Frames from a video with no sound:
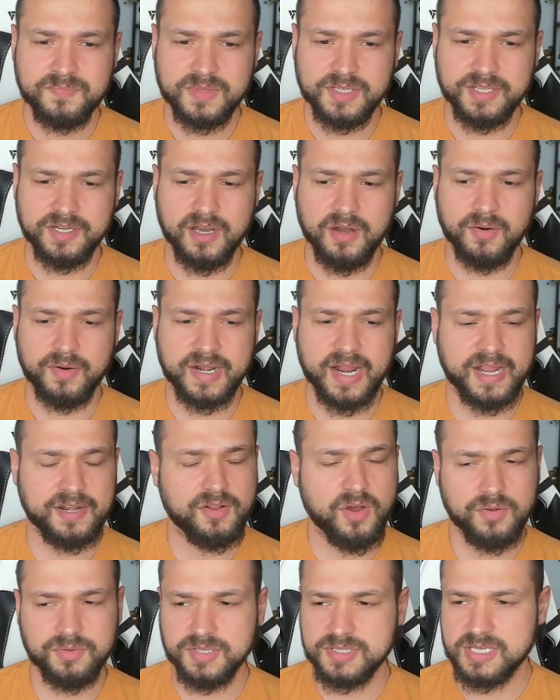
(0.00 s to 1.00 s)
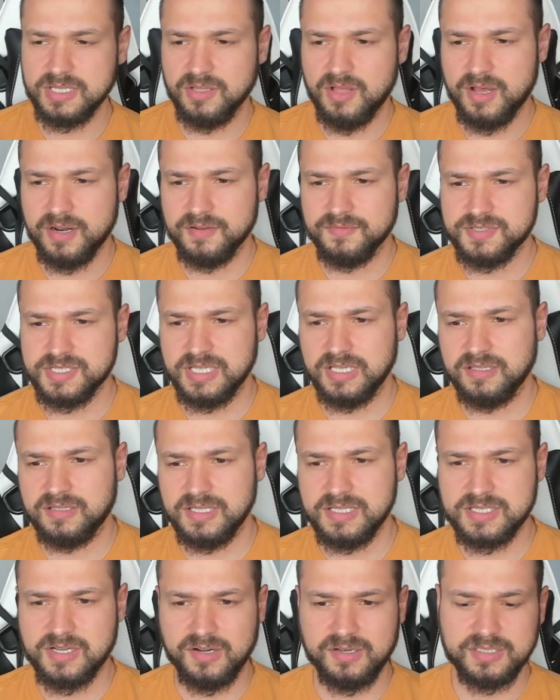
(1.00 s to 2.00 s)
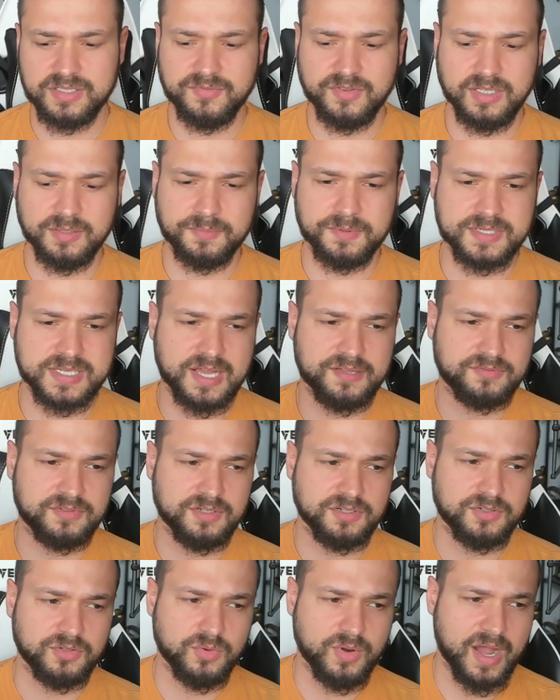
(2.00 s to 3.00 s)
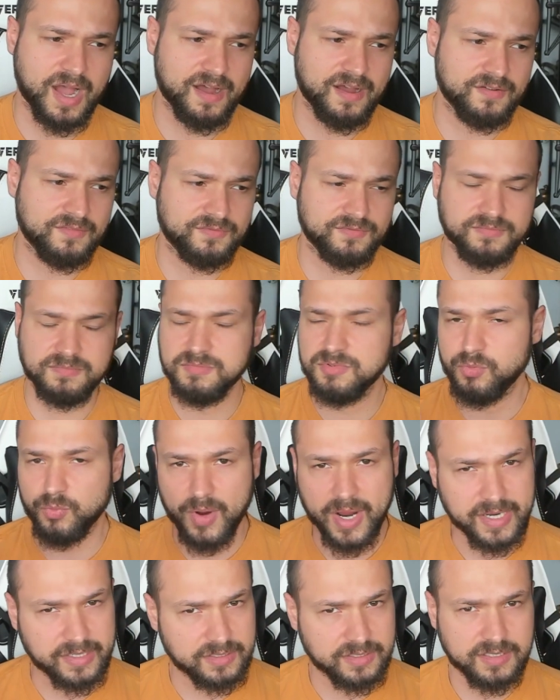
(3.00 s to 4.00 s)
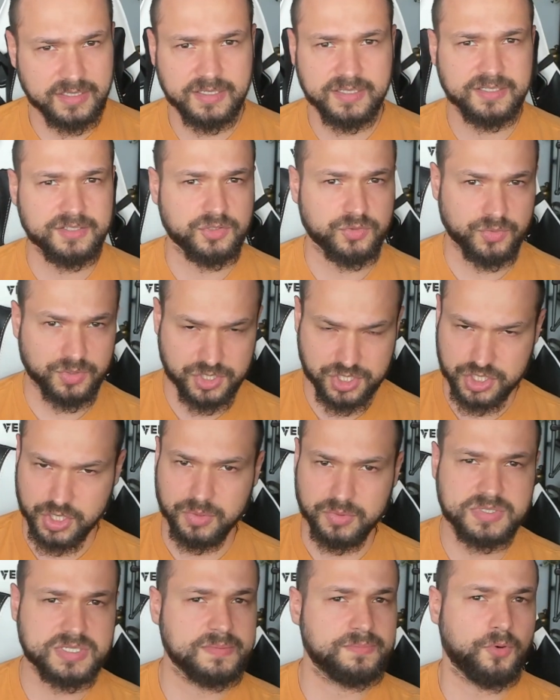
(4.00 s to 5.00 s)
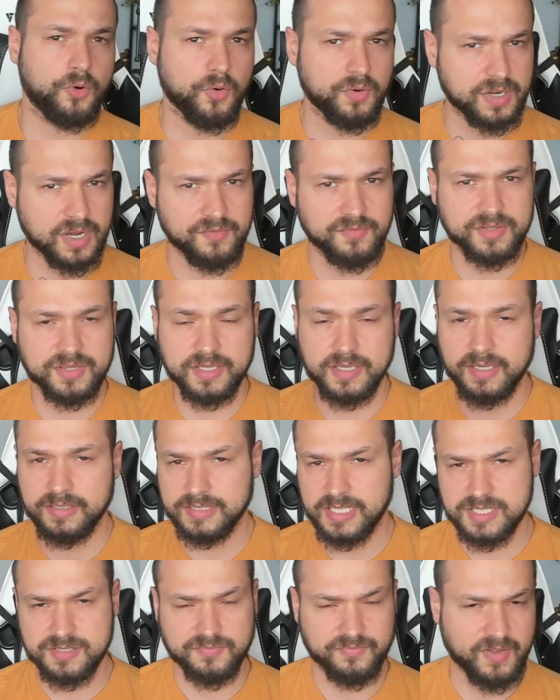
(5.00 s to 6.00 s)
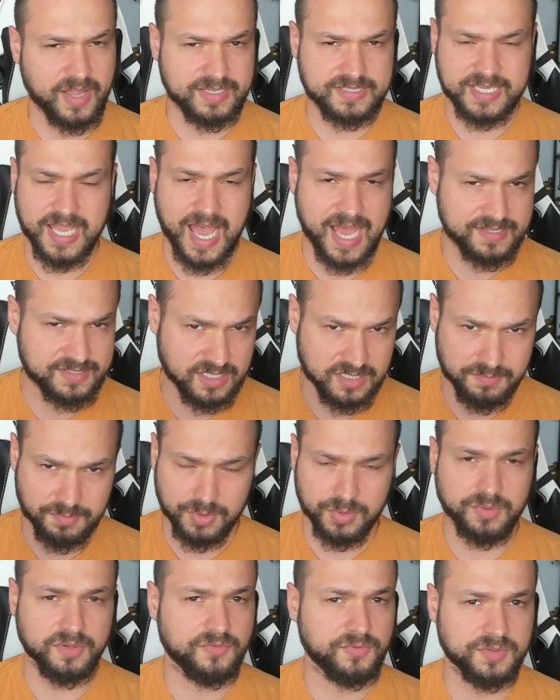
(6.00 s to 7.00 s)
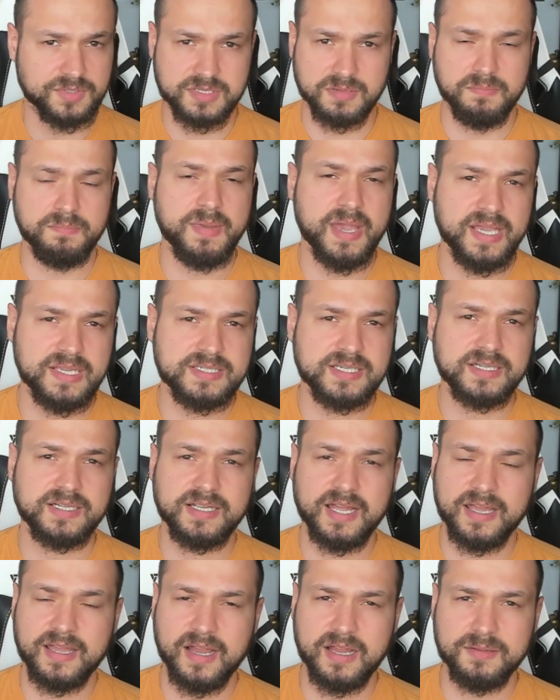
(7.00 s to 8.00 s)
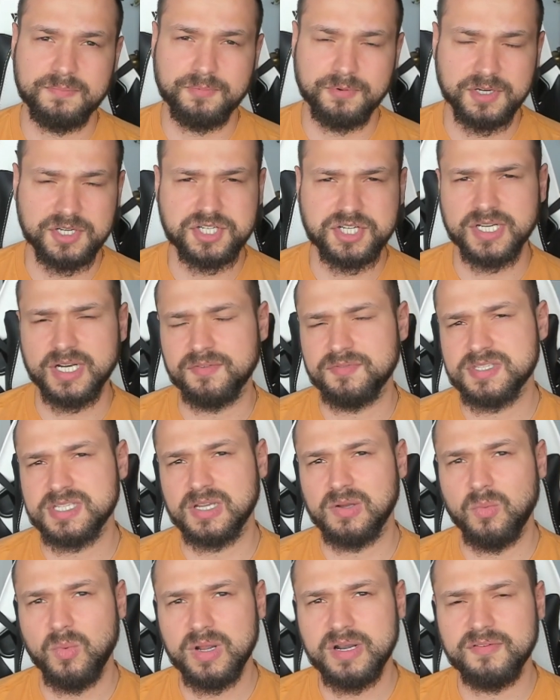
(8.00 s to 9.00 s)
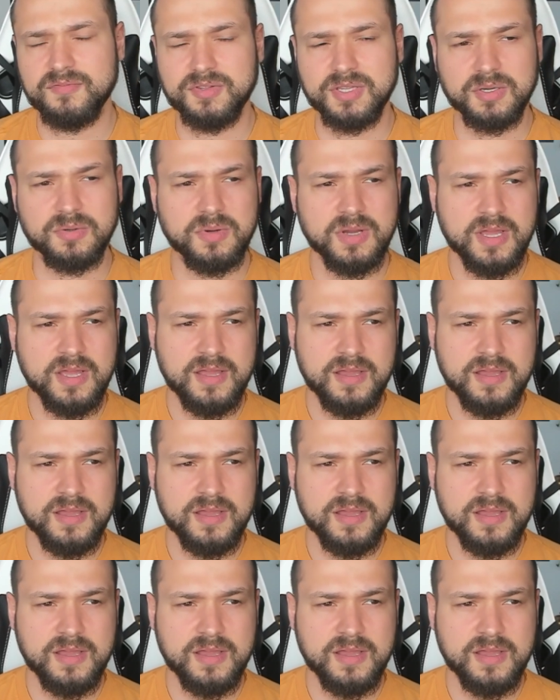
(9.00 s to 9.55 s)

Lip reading: You know, and I know there's a lot of Sea of Thieves content developers out there who have rated, who has shown support and everything, and that's fantastic, it's beautiful, it's amazing, and I appreciate every single one of you.